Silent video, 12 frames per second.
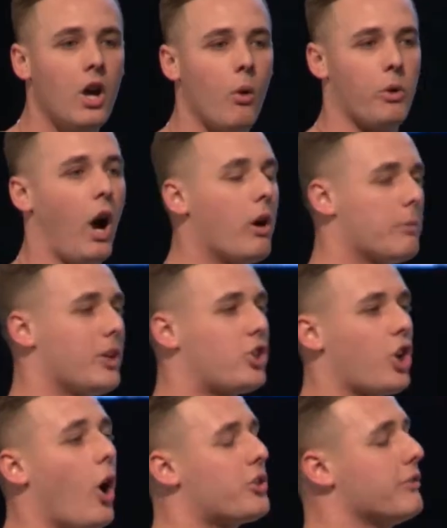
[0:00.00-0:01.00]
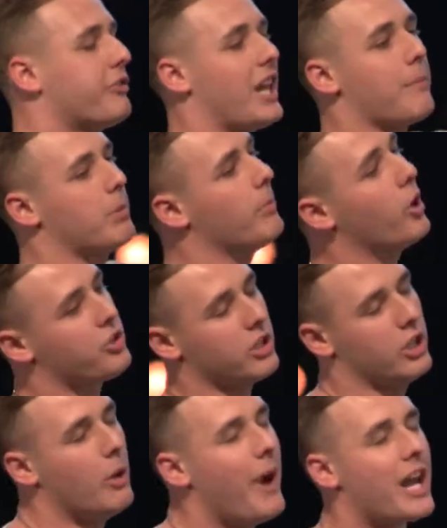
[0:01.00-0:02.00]
We all want to be chosen for that promotion.
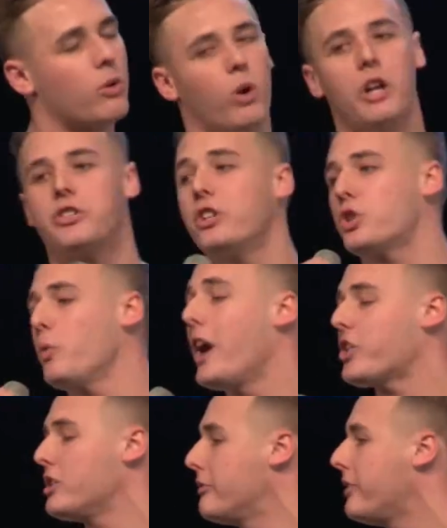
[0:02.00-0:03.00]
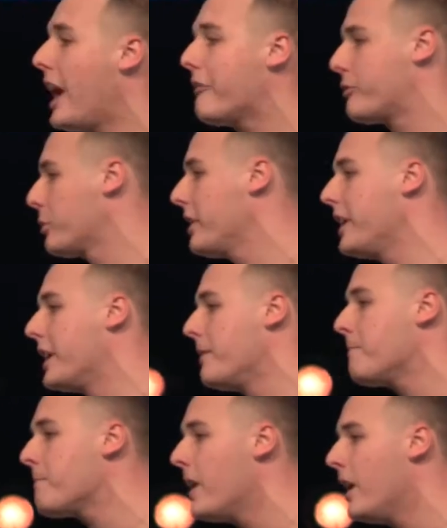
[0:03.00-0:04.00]
No matter what situation of life we're
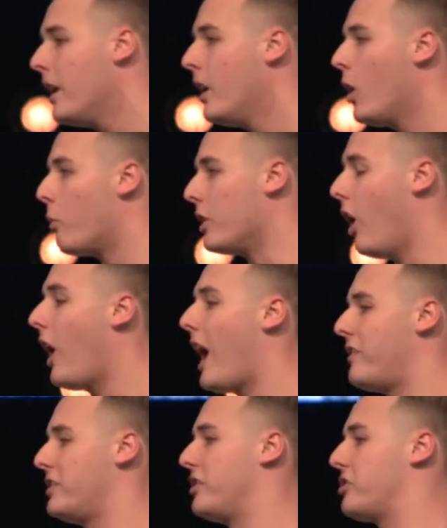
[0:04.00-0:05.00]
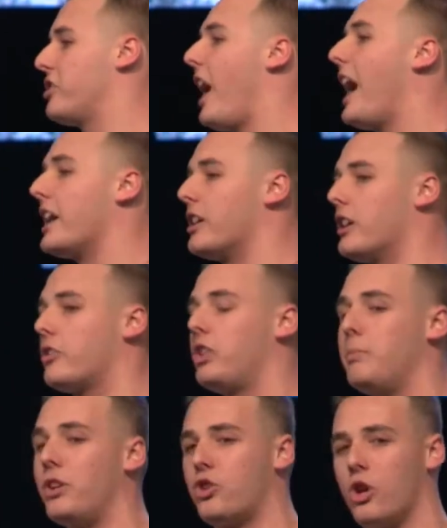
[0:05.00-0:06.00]
in, we all have a desire to
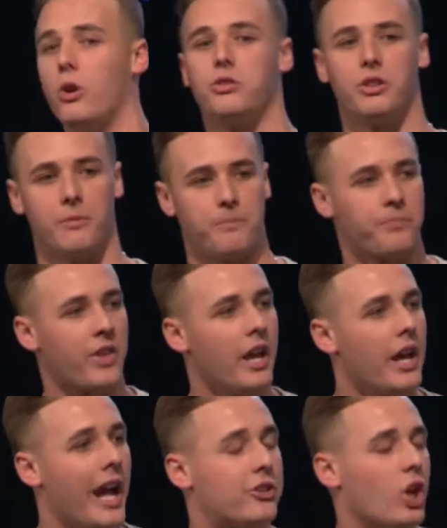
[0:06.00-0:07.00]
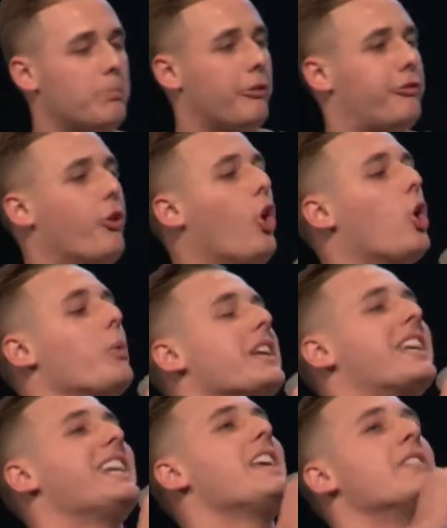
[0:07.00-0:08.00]
be chosen. And so before we
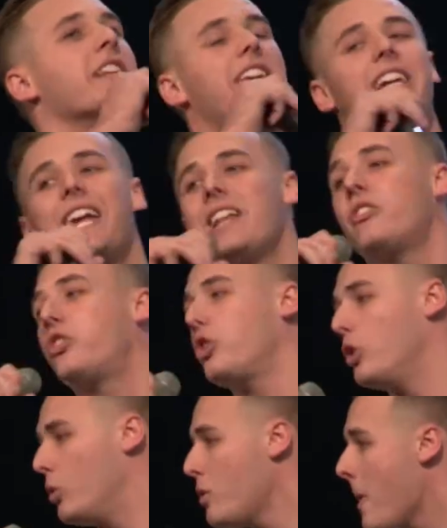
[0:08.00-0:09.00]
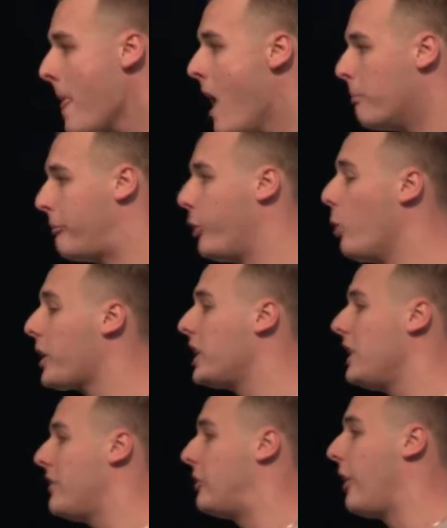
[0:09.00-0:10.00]
can even
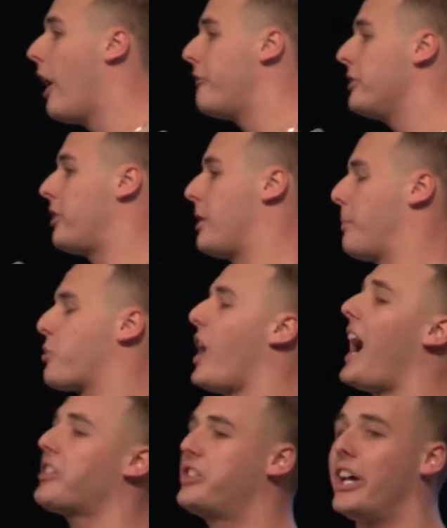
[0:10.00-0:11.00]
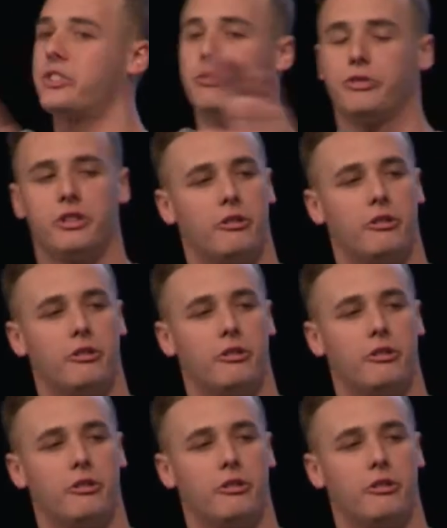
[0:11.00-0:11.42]
delve into the process of